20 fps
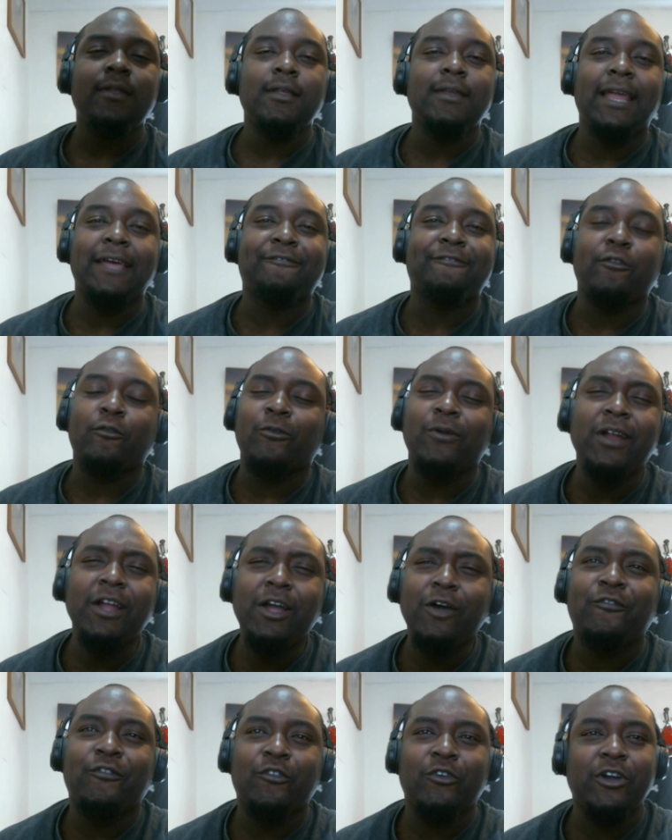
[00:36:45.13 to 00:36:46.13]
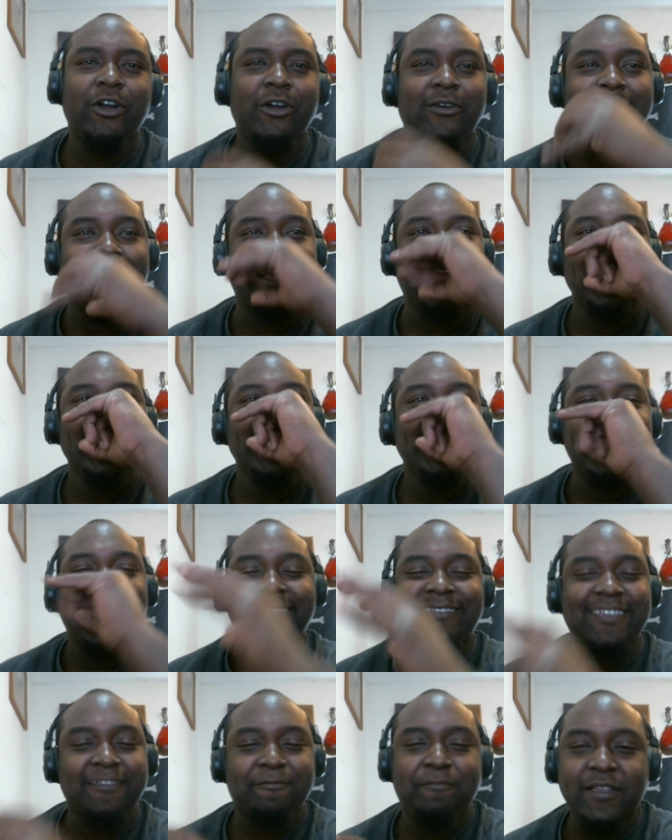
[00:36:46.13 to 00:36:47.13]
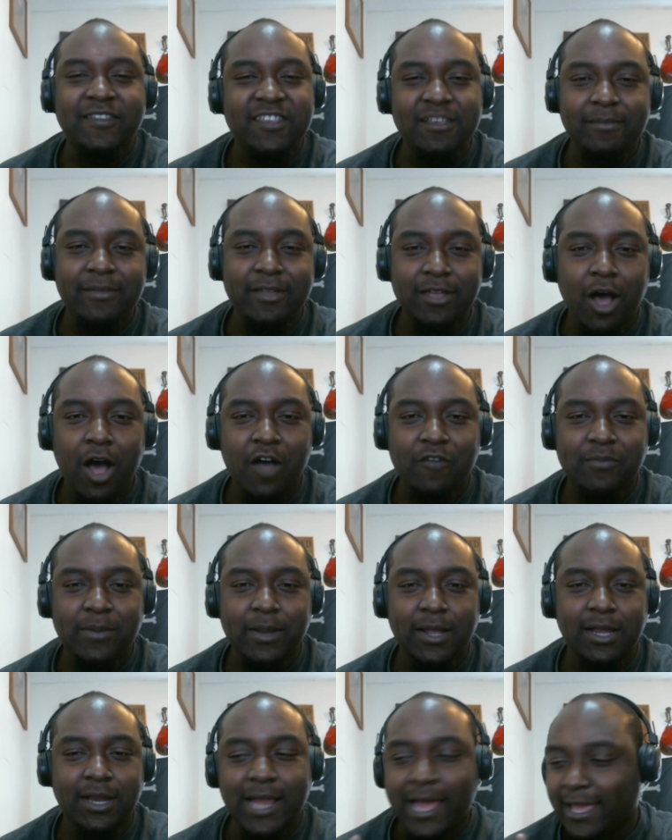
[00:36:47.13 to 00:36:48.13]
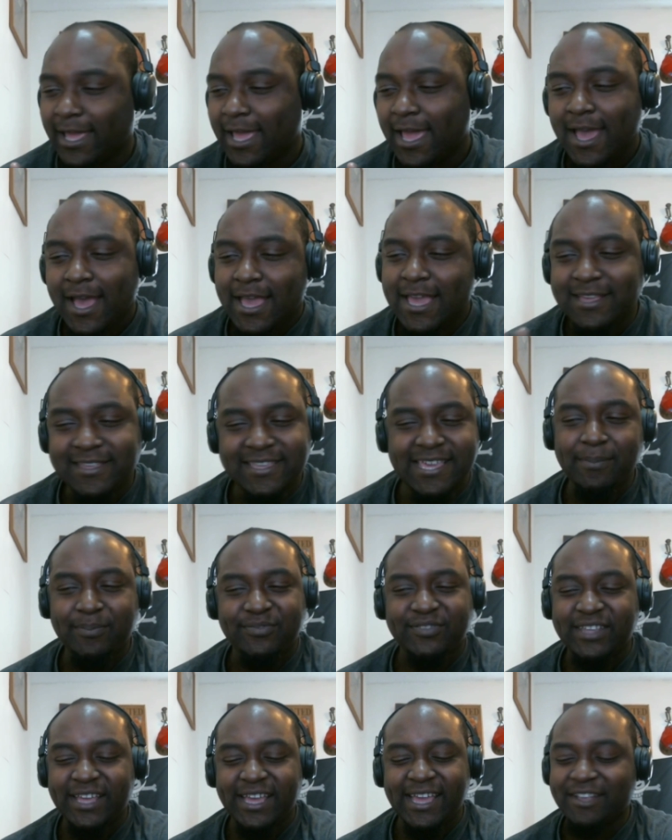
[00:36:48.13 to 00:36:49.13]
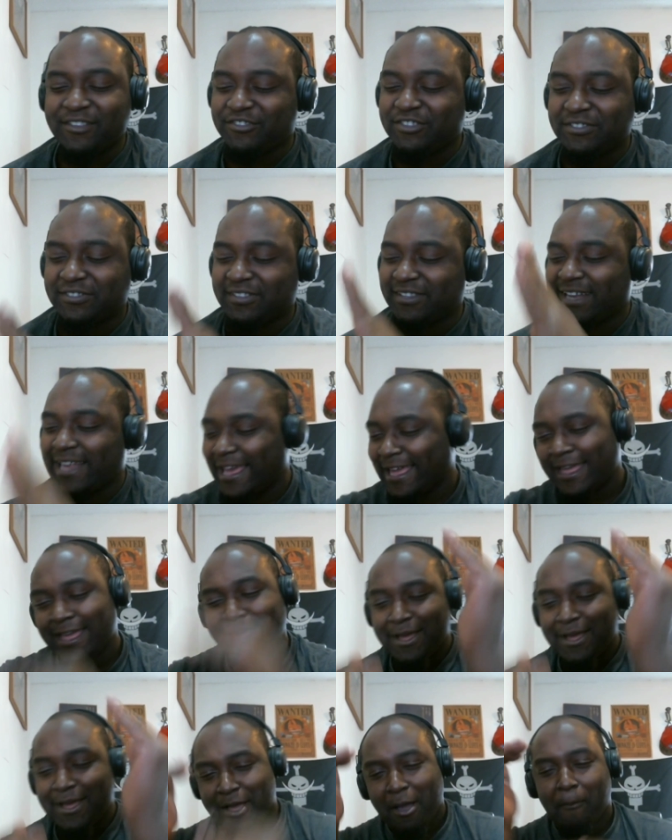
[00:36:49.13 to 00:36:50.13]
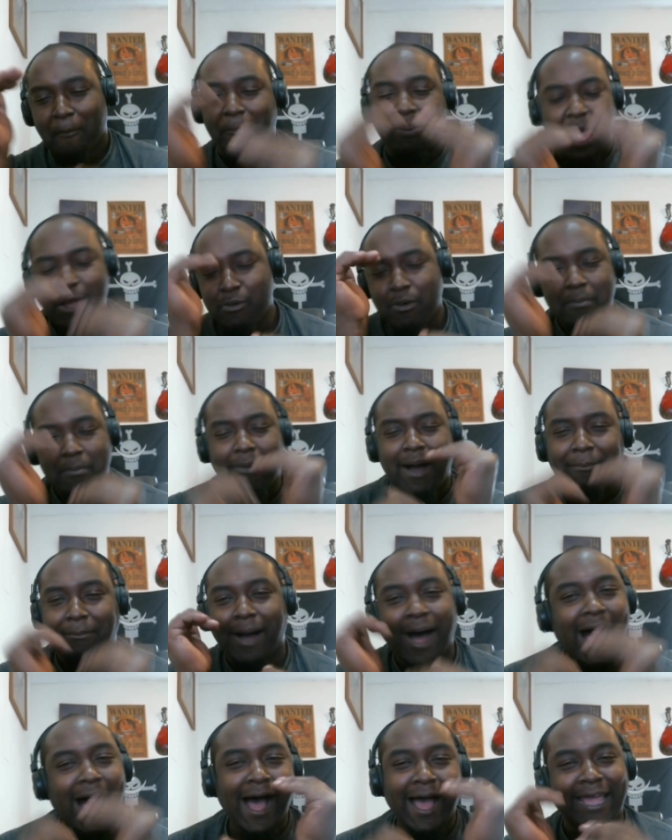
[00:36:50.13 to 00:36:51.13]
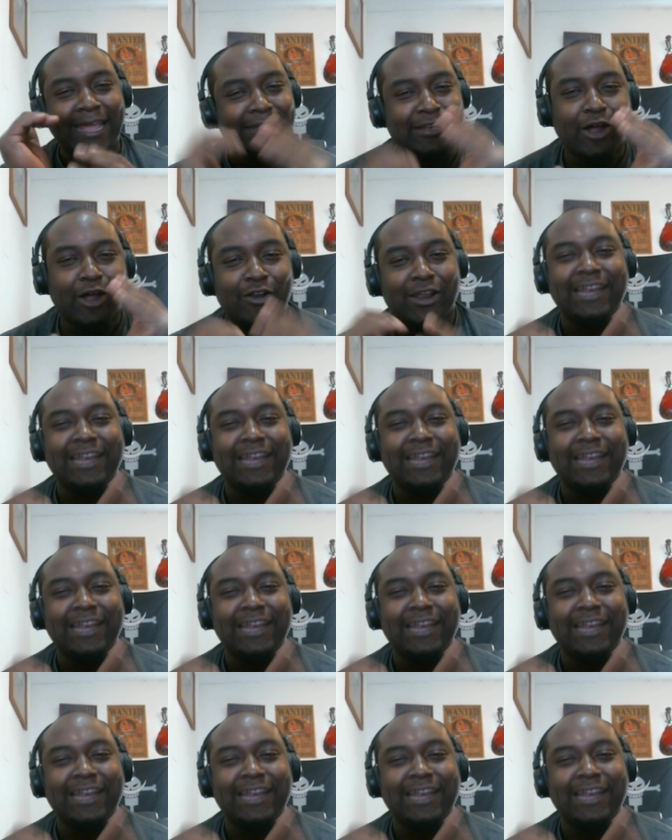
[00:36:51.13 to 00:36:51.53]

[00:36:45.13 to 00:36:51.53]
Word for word: Like, for real, for real. Like, it's just pissing me off, nigga. Like, he keeps saying shit to, like, play with my mind, dog.